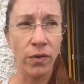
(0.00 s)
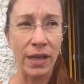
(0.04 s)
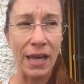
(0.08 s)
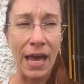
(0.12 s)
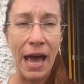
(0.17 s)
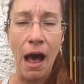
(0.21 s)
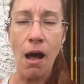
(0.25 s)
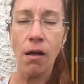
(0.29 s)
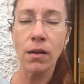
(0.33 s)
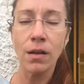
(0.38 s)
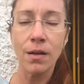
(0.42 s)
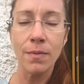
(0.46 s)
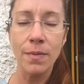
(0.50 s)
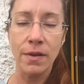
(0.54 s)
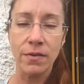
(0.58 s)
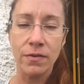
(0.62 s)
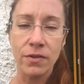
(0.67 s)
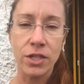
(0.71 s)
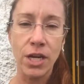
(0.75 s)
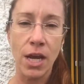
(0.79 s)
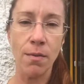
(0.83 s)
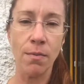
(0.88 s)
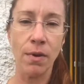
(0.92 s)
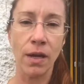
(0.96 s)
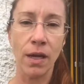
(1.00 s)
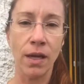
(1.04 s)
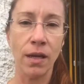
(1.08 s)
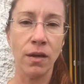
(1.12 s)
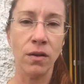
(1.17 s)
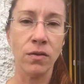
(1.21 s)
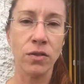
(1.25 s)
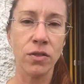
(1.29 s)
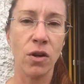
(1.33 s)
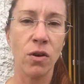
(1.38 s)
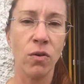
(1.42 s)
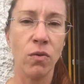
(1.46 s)
The alchemy of shame and
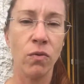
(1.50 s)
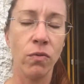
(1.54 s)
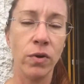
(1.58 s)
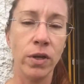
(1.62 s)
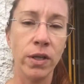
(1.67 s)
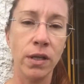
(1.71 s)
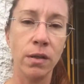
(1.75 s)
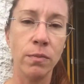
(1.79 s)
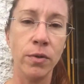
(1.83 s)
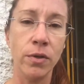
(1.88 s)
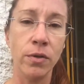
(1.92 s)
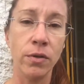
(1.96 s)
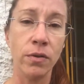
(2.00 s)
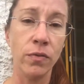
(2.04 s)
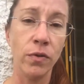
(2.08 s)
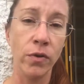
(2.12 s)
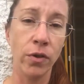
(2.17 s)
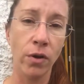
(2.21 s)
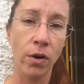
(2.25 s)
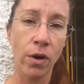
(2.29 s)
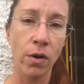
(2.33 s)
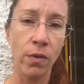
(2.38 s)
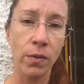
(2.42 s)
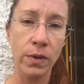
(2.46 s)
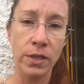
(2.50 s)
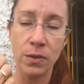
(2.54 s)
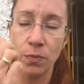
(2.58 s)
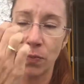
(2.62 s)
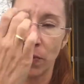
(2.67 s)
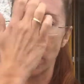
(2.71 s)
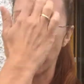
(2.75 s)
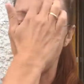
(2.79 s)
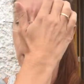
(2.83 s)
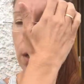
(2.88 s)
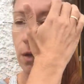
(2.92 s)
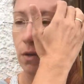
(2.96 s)
guilt are really beautiful. They're always
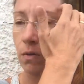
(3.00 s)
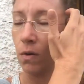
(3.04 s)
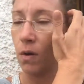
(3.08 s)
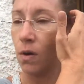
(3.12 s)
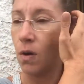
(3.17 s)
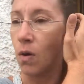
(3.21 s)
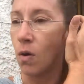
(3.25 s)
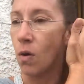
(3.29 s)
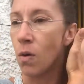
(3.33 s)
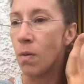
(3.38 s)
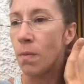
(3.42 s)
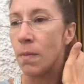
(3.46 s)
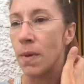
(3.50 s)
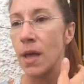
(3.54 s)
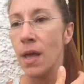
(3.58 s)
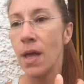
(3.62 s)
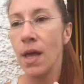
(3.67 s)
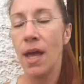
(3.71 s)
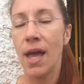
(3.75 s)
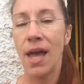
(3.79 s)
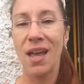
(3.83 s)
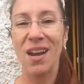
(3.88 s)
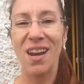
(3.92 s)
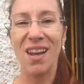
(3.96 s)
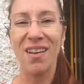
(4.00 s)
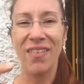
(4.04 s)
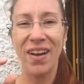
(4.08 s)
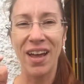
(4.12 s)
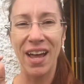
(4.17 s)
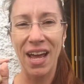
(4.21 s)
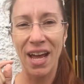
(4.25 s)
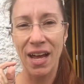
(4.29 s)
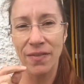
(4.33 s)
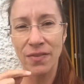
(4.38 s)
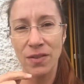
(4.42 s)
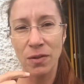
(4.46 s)
bringing you home. And if I
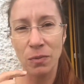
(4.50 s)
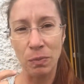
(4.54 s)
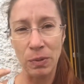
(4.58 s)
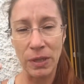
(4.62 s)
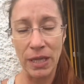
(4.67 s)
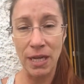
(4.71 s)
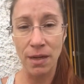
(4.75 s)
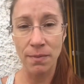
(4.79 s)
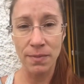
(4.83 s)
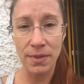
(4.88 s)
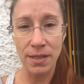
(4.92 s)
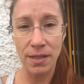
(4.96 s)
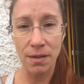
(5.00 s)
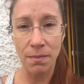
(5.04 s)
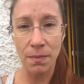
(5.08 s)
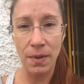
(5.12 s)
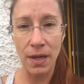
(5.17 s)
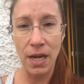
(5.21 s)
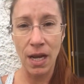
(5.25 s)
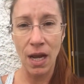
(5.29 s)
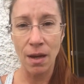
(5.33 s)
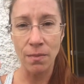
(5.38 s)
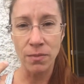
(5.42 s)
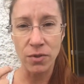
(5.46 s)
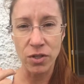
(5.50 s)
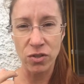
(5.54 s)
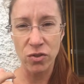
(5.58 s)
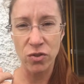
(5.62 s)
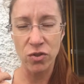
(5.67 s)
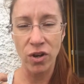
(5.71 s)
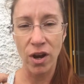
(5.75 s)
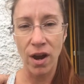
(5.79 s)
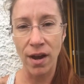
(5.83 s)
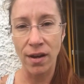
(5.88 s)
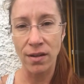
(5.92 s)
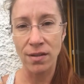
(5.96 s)
have to blame somebody, I'm just
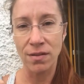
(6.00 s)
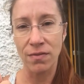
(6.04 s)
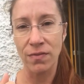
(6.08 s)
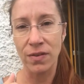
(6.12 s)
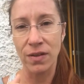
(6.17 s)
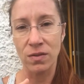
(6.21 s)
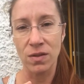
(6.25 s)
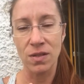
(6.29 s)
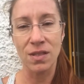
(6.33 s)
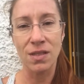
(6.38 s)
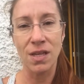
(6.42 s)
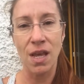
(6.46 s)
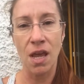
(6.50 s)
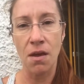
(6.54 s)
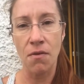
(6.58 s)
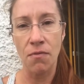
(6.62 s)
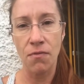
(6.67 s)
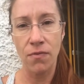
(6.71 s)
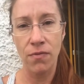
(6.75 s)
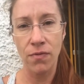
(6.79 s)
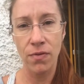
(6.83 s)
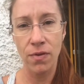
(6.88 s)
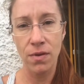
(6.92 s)
trying to feel safe.